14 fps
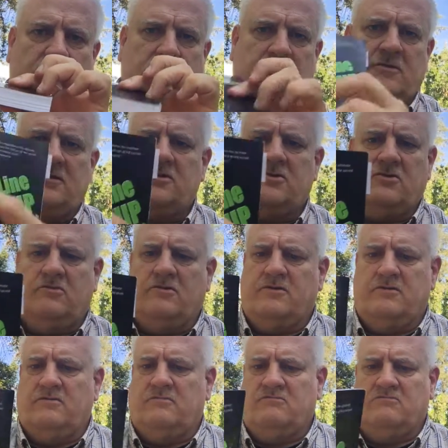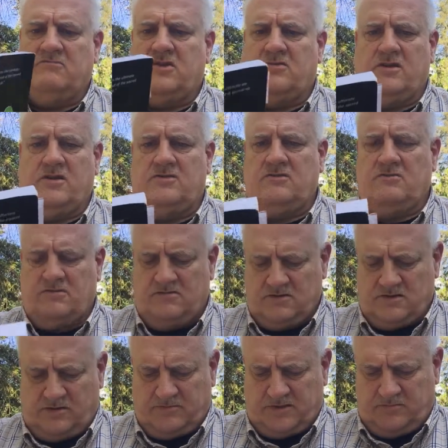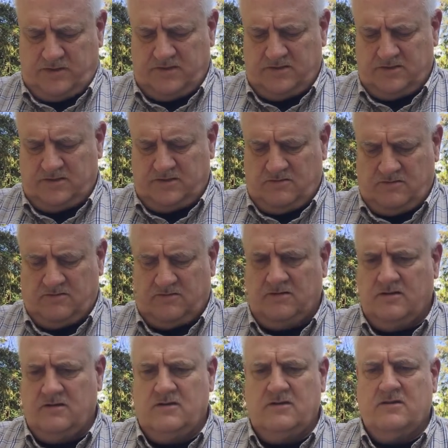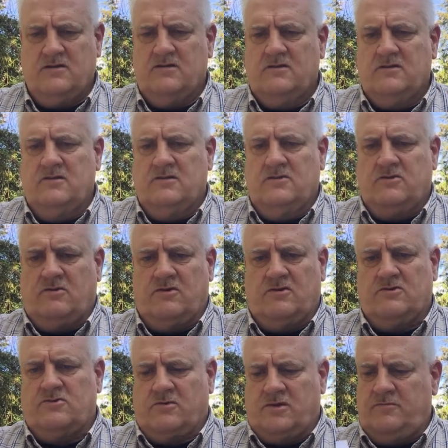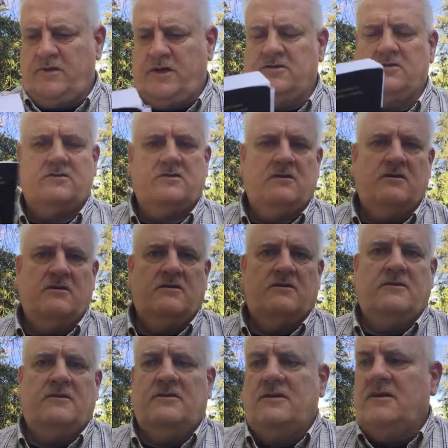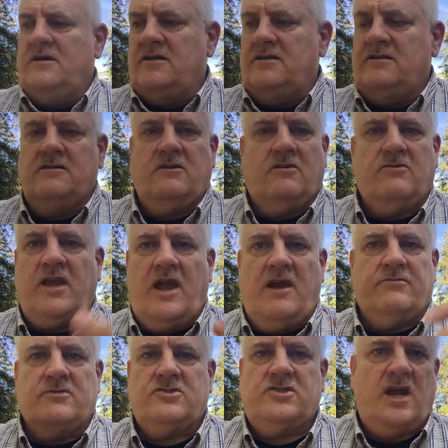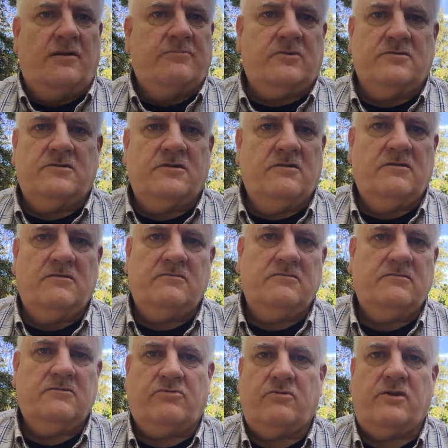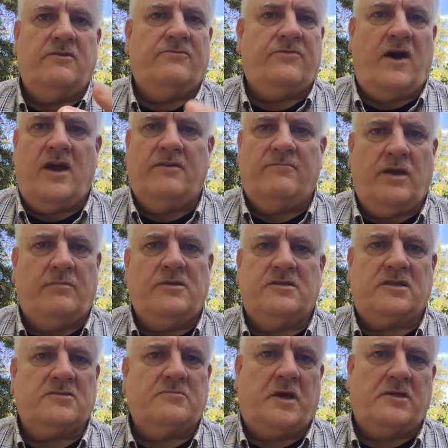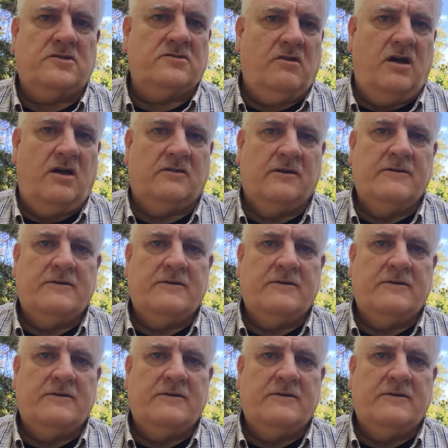I mean, it's 200 and something pages, 220 pages. The average chapter is 3 to 5, maybe 6 pages long.